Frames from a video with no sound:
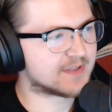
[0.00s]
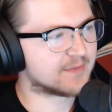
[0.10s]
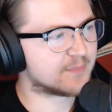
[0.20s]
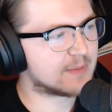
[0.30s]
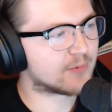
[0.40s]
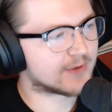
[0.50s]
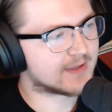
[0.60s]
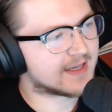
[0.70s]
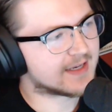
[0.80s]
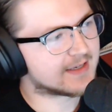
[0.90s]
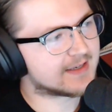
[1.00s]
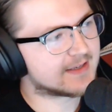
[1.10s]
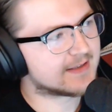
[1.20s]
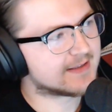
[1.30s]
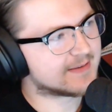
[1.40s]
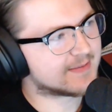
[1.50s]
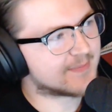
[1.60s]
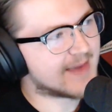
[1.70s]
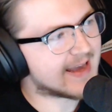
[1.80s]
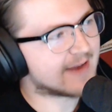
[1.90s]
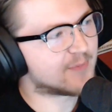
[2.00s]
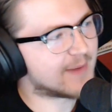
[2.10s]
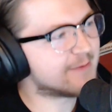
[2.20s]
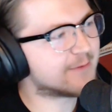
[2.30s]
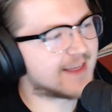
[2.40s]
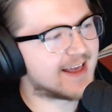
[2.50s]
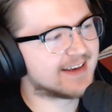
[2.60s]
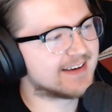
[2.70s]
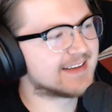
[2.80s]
and people were like, man, I would pay for that.